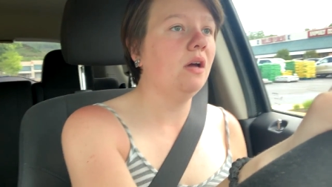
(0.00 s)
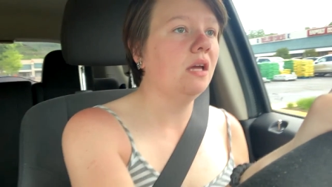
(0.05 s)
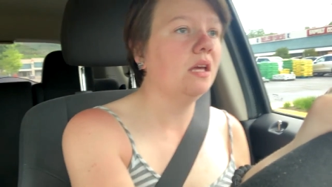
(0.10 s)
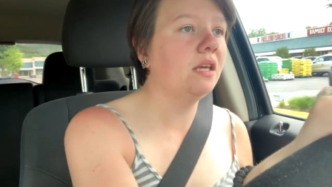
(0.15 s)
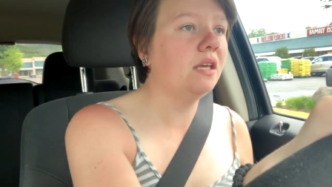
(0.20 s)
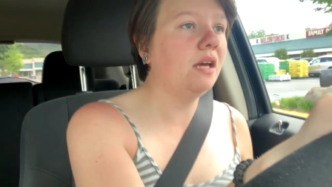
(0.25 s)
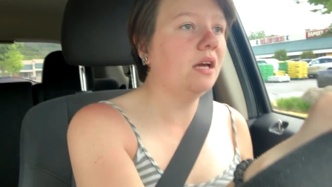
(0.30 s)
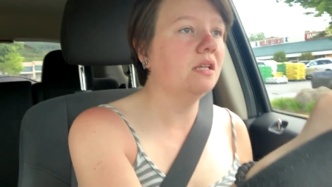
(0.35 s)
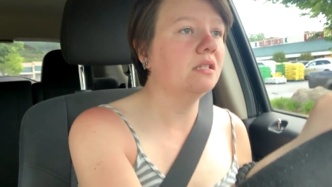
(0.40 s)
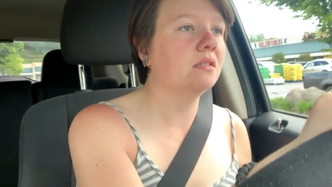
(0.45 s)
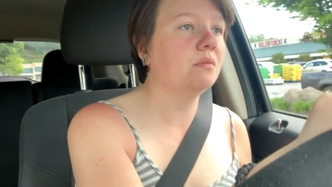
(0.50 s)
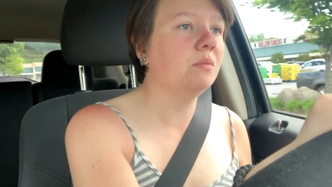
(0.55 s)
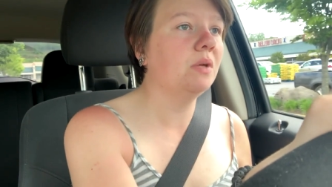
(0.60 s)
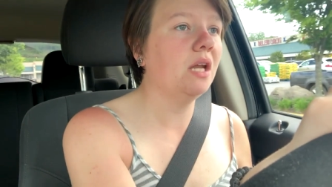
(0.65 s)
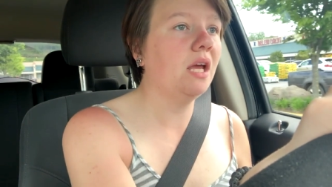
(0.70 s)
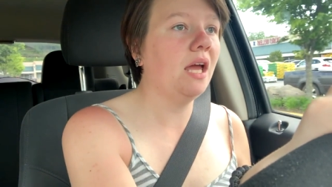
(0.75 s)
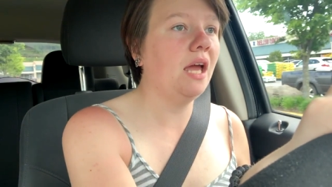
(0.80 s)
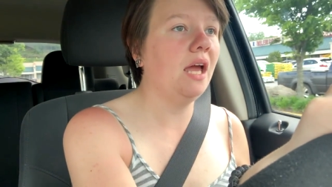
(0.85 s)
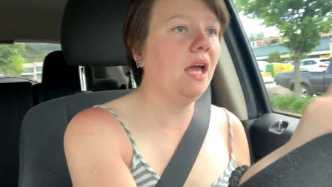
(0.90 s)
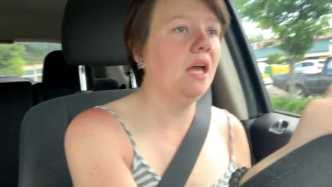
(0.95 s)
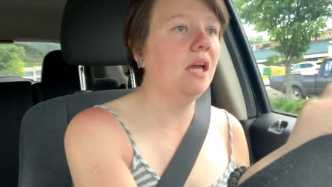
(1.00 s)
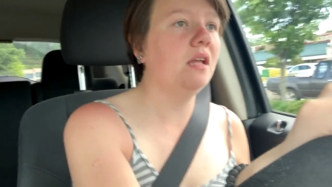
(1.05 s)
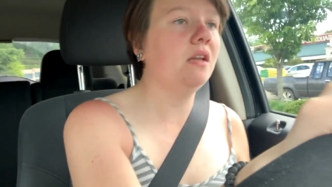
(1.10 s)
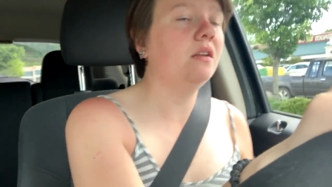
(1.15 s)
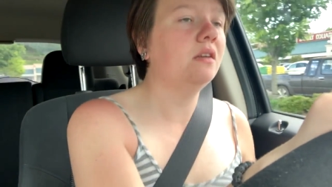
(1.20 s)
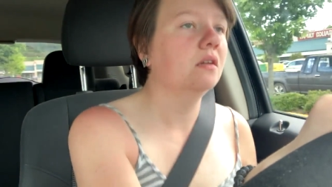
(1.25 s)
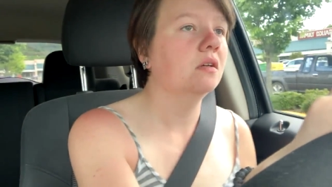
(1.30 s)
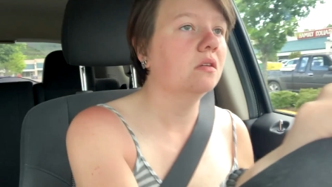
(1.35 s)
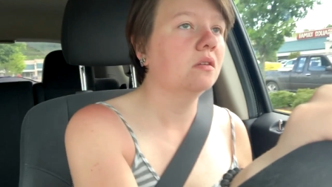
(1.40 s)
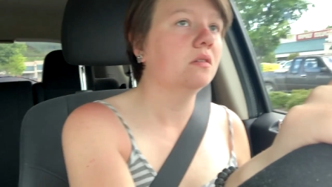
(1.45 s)
I guess I'm gonna
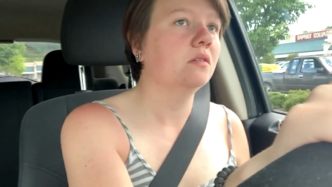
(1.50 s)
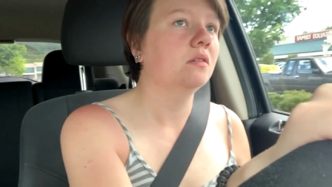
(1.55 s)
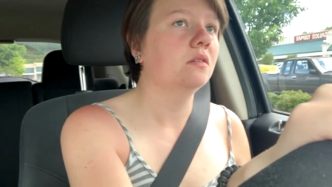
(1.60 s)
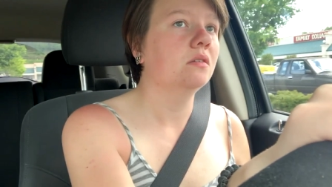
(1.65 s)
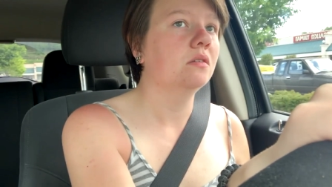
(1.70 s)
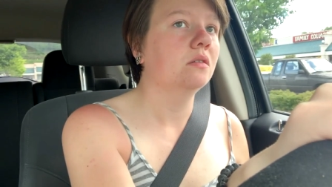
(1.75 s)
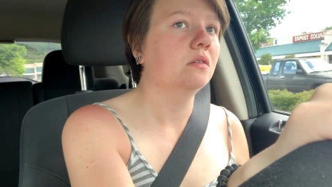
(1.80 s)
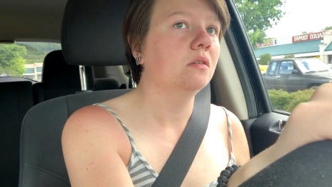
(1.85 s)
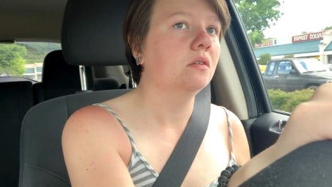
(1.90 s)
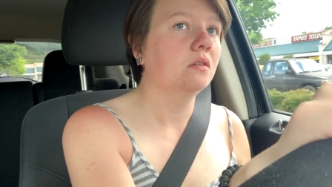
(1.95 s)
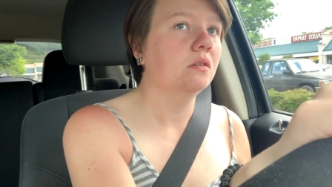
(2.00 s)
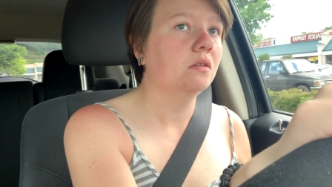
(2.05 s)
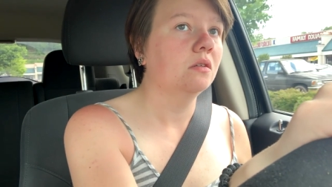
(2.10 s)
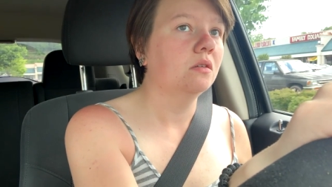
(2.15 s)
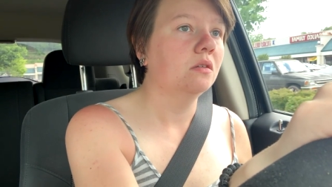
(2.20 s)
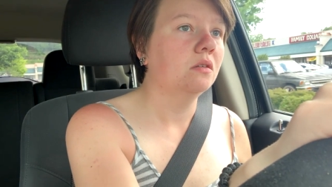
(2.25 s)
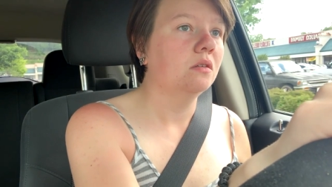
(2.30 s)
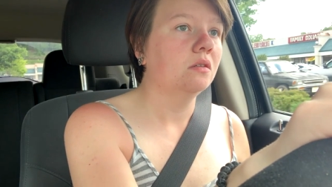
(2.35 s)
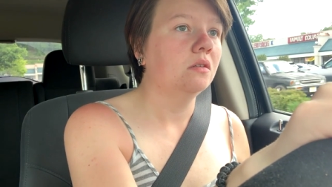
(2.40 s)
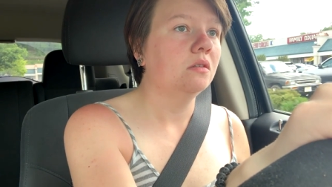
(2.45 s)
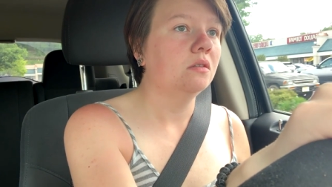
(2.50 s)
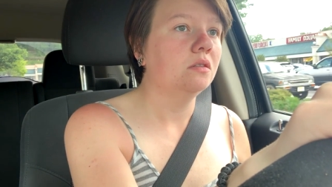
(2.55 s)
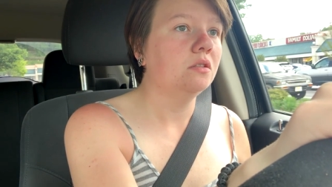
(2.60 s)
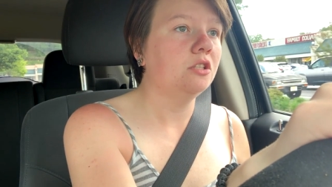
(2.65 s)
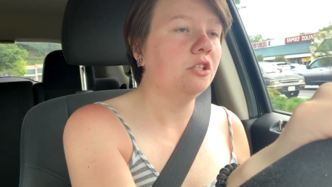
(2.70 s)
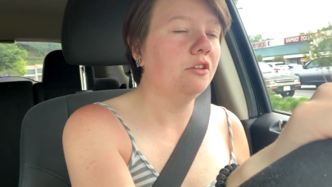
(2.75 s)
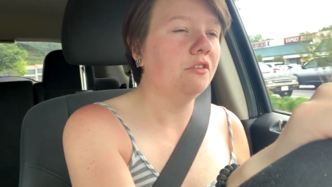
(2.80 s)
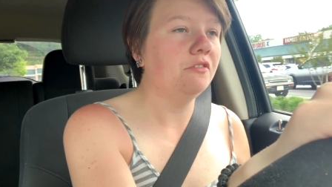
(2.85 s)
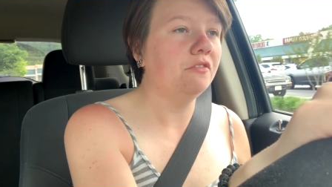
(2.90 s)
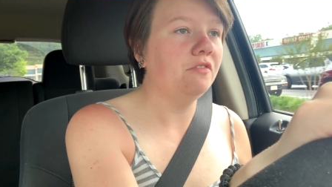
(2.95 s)
head
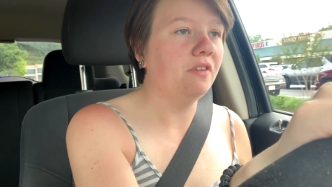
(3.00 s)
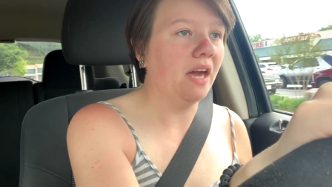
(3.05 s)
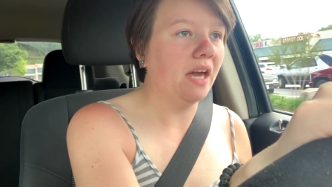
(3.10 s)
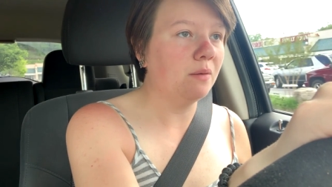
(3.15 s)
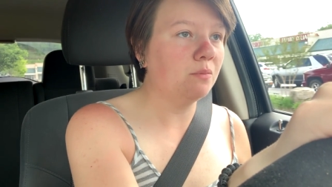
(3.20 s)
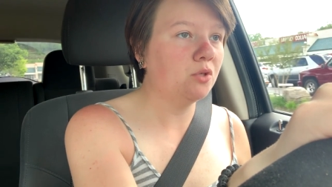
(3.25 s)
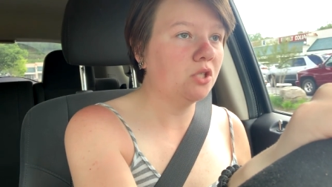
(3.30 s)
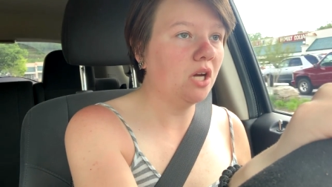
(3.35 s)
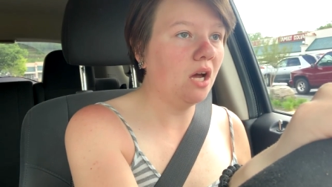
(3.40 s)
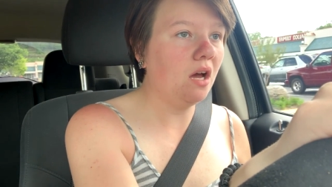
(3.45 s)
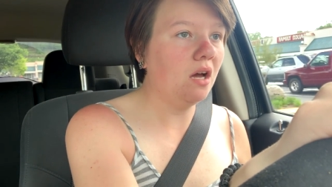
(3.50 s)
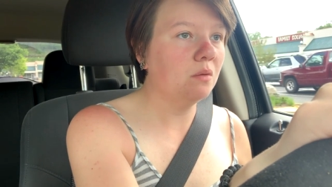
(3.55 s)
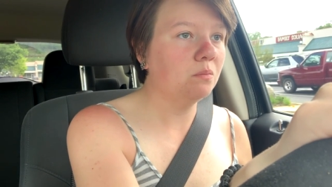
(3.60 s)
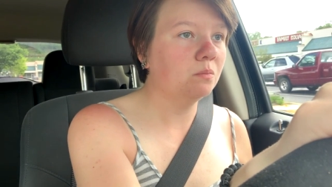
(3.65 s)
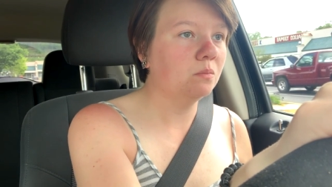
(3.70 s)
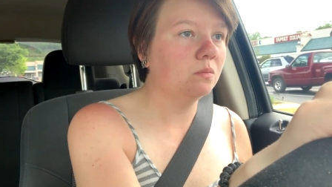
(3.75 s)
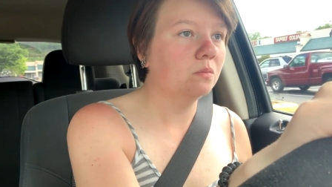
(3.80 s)
to the vape shop